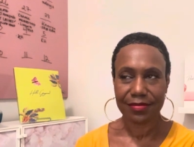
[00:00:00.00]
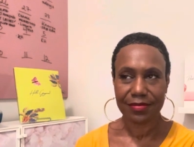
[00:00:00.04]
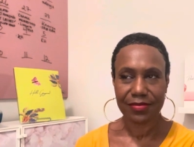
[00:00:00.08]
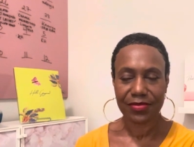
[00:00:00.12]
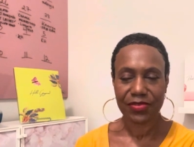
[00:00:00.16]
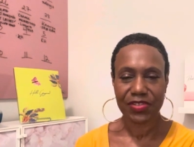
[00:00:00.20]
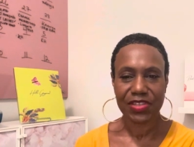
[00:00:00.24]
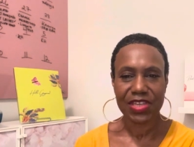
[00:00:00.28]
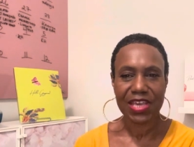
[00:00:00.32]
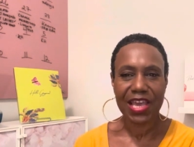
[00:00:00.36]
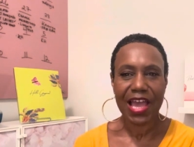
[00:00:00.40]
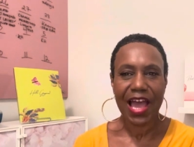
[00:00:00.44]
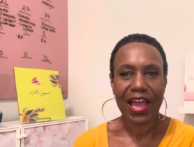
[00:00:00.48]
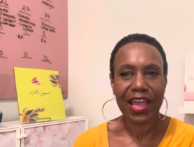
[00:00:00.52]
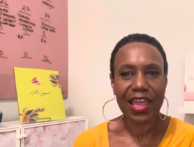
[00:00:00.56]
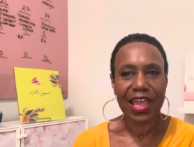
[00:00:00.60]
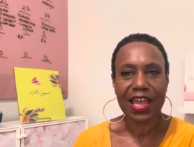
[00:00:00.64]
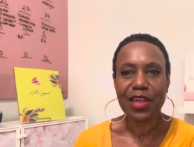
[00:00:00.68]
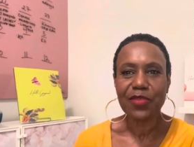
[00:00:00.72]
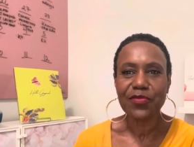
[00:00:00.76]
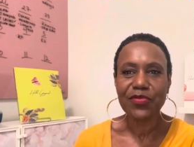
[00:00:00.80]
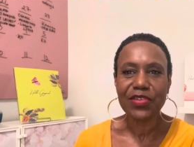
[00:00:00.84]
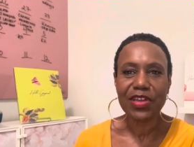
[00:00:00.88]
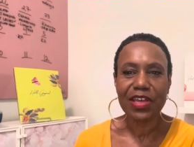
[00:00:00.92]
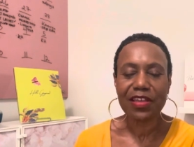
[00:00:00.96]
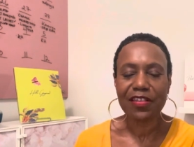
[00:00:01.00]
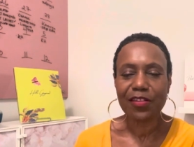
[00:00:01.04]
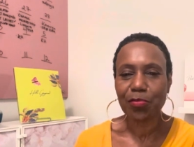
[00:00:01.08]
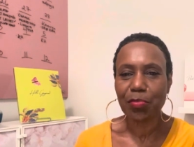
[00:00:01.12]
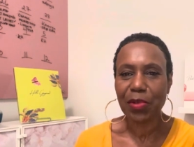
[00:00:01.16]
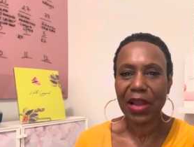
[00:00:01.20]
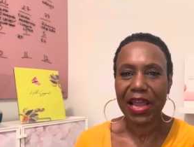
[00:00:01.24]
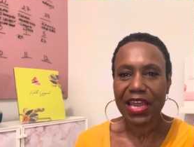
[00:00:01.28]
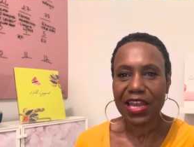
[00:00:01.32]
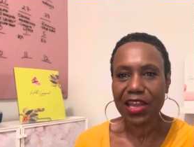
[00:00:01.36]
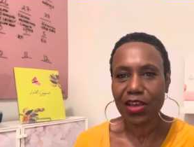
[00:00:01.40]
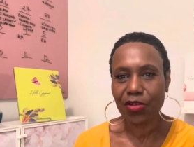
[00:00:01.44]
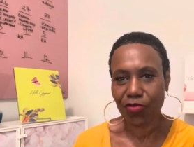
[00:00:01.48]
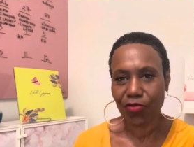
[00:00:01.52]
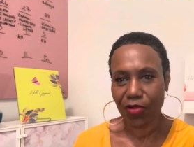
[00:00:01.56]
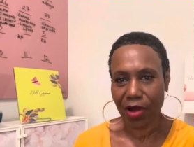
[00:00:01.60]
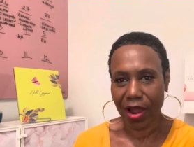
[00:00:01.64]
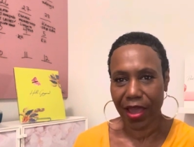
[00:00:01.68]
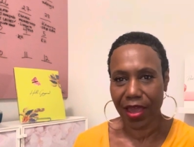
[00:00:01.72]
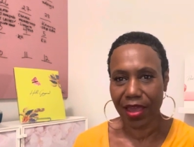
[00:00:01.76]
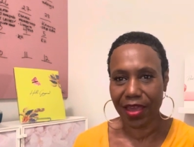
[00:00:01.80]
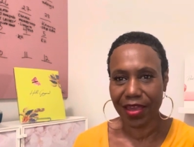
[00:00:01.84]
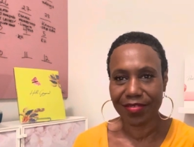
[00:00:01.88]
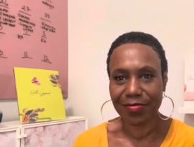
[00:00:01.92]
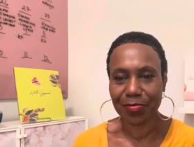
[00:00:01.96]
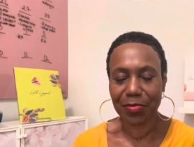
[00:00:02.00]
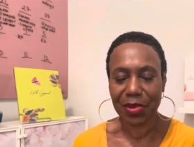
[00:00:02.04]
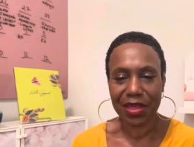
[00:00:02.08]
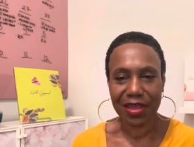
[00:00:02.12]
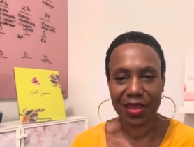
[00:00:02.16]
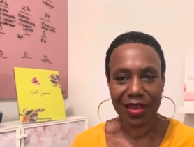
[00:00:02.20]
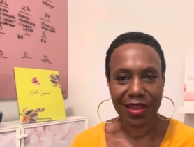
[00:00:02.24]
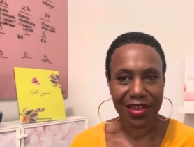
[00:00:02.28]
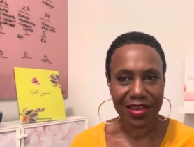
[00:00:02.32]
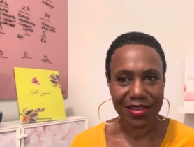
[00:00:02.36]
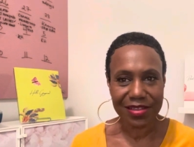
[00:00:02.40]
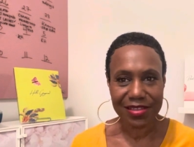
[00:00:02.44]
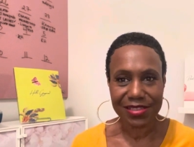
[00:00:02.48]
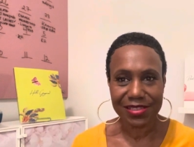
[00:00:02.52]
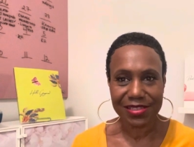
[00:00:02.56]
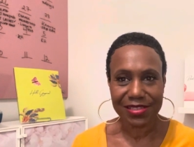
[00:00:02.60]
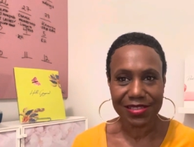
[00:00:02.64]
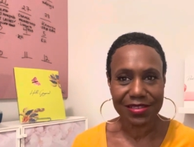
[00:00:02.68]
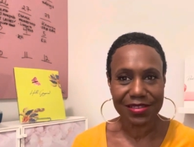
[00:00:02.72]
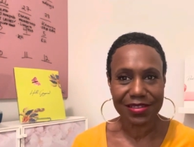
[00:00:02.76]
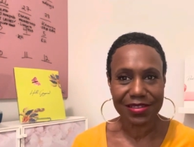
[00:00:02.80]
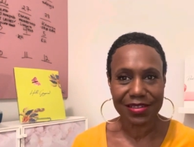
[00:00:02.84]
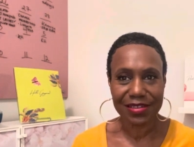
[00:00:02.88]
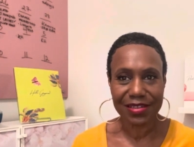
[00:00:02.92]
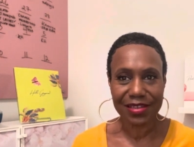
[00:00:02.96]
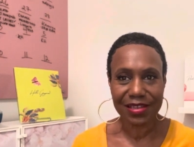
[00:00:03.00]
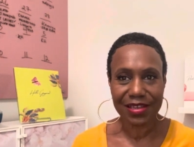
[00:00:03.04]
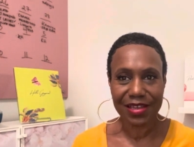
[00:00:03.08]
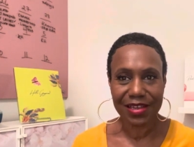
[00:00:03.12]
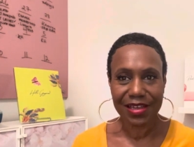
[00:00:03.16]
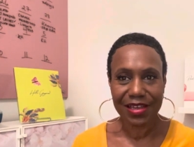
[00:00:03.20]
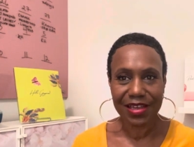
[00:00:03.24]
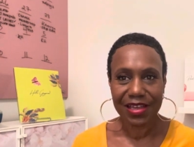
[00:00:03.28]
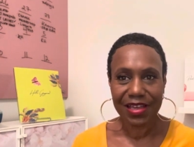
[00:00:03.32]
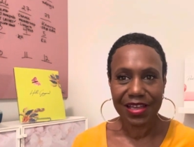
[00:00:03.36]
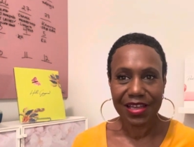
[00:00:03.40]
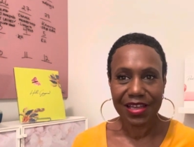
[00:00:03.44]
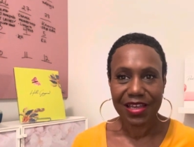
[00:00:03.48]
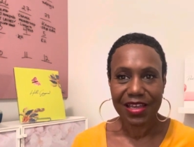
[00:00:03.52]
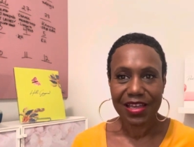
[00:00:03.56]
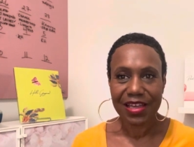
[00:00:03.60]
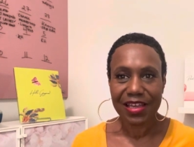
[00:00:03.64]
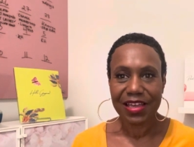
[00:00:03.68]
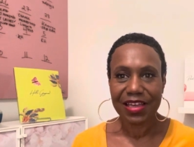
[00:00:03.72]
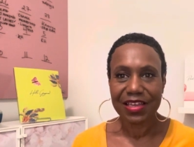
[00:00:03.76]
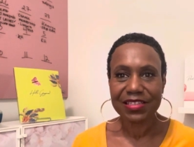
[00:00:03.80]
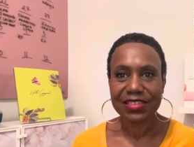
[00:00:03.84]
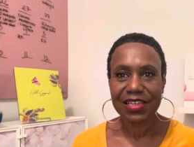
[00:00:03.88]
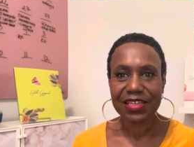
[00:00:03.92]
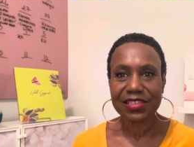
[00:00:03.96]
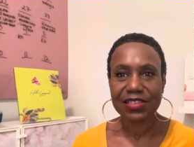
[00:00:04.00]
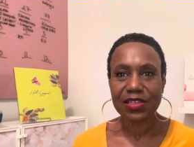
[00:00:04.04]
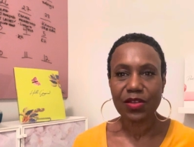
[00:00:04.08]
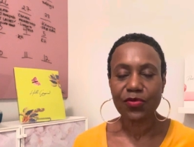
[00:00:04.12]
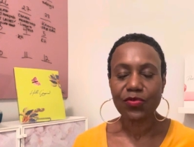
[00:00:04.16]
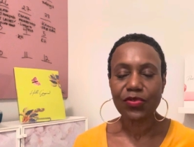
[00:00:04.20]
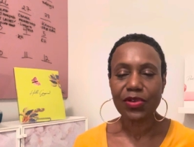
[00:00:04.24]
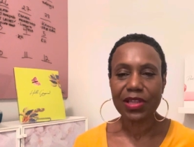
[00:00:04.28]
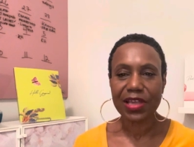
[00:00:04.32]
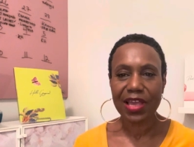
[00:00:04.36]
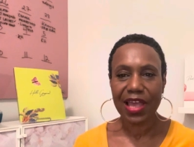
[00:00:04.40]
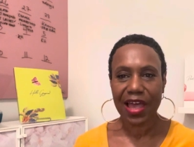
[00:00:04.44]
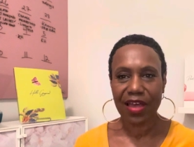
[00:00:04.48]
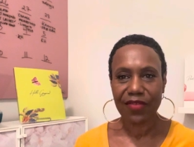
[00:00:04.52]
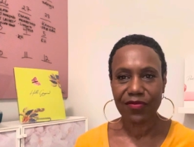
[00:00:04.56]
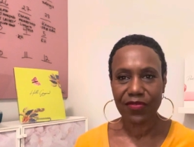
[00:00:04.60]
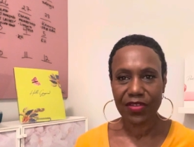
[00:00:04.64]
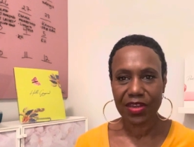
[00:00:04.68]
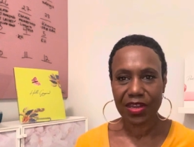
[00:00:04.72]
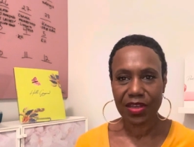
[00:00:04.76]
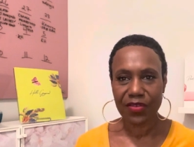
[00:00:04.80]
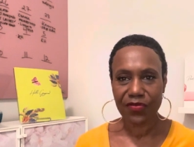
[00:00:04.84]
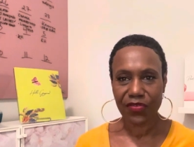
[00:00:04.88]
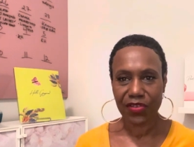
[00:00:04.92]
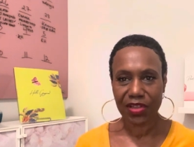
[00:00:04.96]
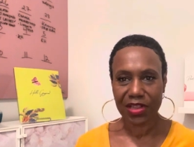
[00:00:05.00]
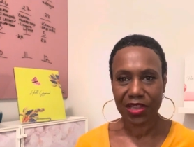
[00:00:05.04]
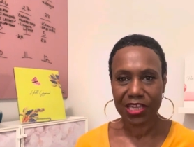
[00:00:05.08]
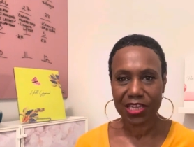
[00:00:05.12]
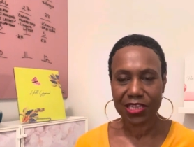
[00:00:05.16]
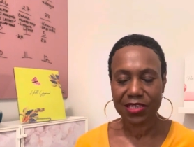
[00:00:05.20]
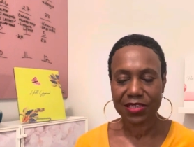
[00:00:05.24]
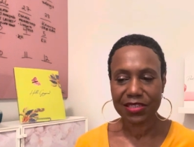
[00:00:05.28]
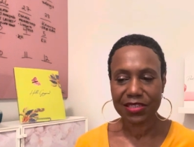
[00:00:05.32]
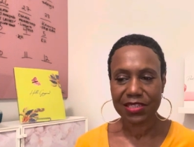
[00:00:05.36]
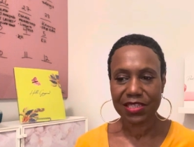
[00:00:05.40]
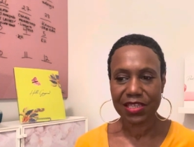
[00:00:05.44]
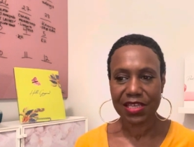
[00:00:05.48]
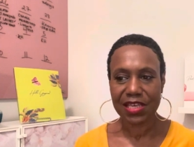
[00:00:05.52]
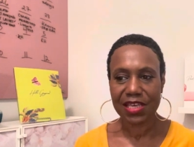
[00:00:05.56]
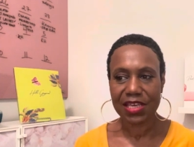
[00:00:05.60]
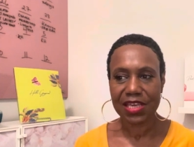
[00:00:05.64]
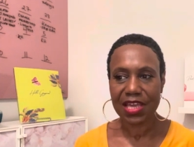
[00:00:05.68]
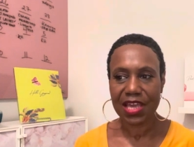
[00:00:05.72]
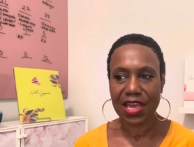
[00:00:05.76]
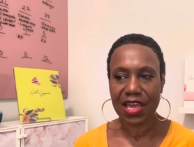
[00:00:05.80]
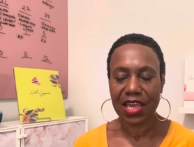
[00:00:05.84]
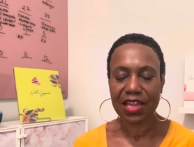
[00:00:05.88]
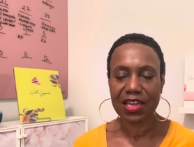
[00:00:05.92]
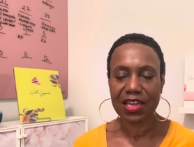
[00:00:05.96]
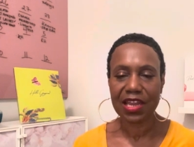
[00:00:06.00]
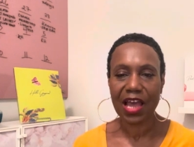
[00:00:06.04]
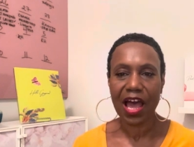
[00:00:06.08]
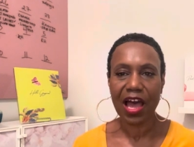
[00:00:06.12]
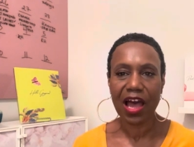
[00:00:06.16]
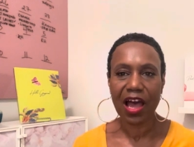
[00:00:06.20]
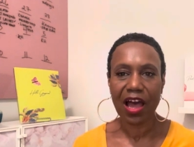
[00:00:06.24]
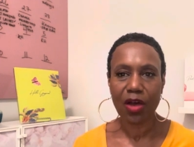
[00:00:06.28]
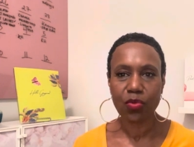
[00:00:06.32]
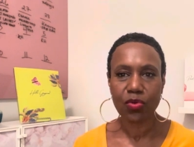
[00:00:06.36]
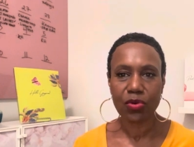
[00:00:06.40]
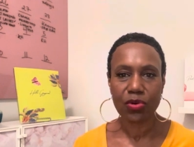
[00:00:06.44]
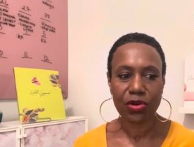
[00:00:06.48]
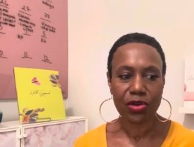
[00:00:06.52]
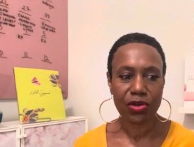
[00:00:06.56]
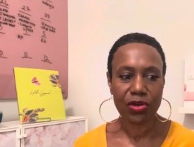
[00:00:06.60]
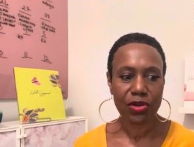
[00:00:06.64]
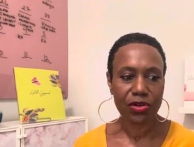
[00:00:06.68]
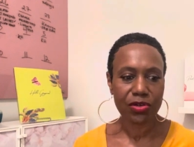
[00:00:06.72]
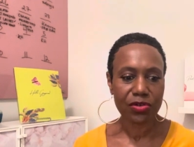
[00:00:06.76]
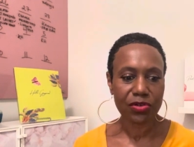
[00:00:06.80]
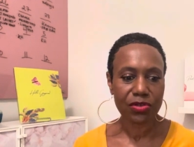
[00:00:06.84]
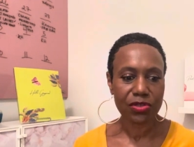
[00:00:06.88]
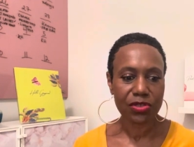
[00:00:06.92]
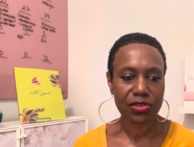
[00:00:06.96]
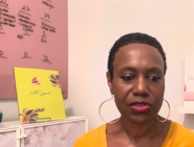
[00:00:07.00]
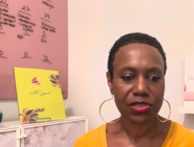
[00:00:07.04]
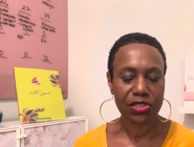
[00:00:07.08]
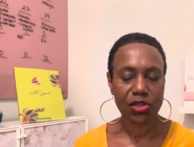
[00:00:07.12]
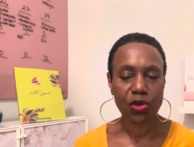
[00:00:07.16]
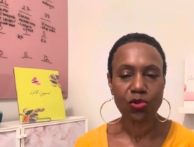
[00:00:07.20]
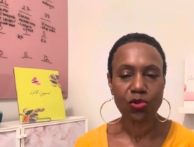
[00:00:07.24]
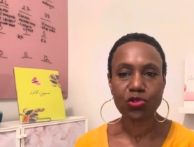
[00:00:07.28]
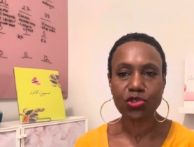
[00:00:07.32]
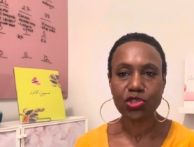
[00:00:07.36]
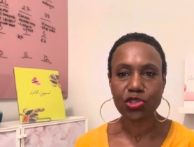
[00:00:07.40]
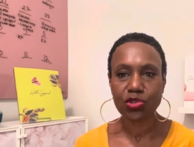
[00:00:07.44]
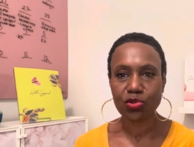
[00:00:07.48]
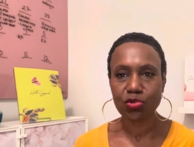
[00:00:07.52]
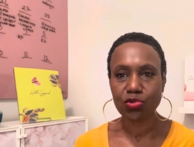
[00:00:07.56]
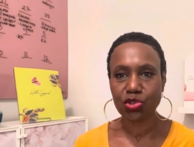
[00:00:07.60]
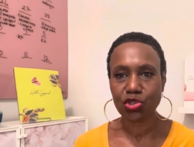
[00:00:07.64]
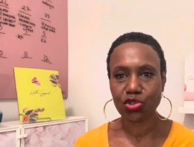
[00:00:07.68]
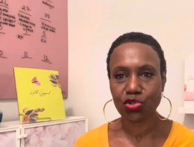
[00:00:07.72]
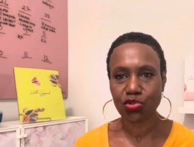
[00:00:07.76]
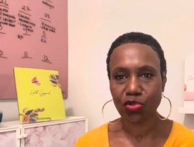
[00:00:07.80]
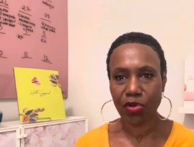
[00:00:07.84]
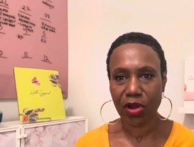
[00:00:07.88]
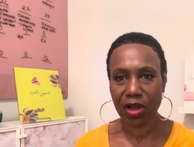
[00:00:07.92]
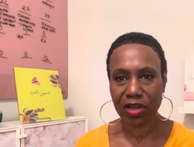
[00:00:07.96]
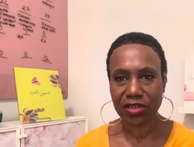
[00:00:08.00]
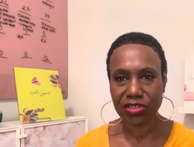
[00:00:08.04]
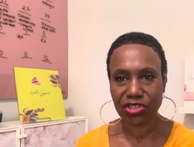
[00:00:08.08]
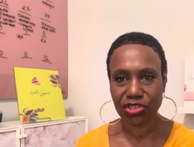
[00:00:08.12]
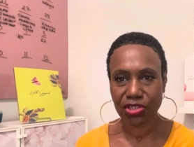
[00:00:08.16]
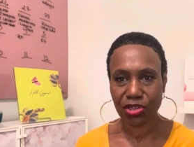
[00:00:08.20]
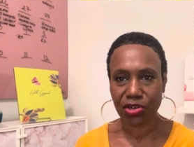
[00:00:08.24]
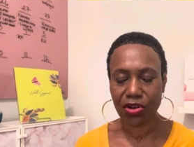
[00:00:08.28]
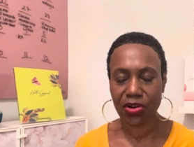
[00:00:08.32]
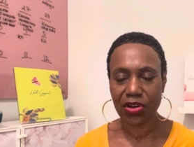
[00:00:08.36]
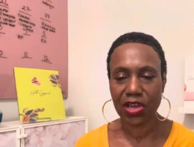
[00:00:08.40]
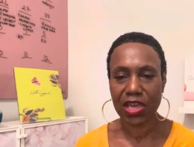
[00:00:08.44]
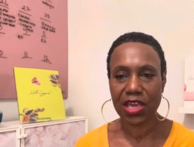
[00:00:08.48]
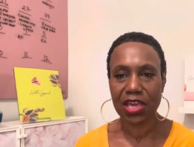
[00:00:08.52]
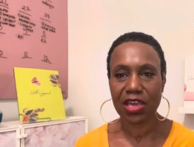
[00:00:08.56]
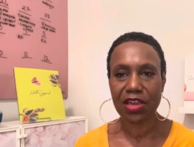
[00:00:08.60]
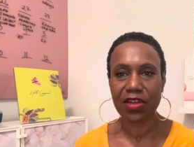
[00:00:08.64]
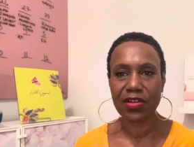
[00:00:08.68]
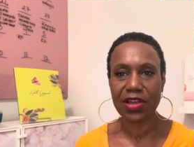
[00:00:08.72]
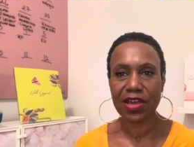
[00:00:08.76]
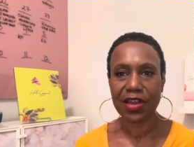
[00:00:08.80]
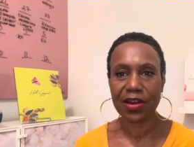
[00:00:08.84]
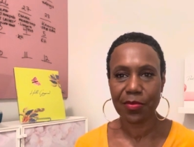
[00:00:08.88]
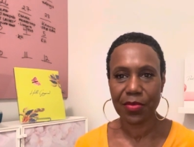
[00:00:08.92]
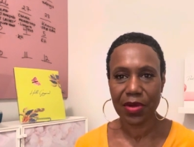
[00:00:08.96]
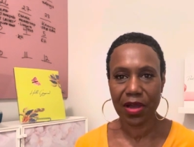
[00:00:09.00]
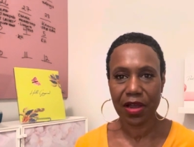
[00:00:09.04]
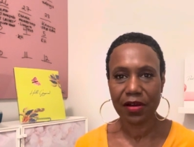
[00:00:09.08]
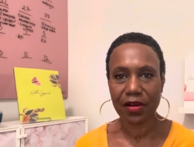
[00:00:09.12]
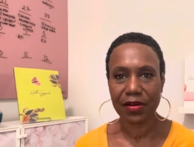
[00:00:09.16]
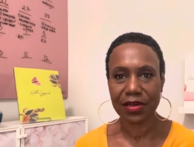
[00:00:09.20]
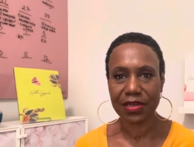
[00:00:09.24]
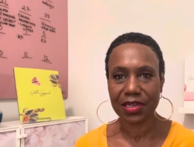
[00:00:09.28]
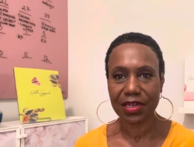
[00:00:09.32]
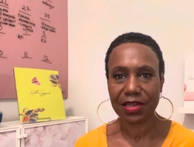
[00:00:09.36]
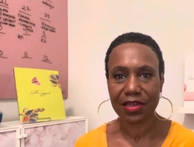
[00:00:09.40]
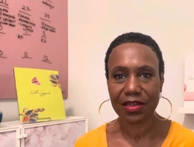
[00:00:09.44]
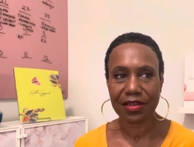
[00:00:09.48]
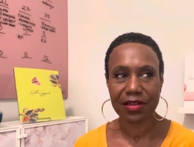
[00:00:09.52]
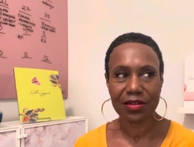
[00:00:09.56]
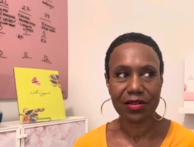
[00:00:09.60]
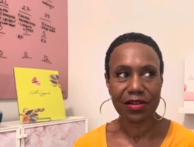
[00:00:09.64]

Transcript: See, I can't even explain it right because it doesn't really have any validity in our social structure here in America.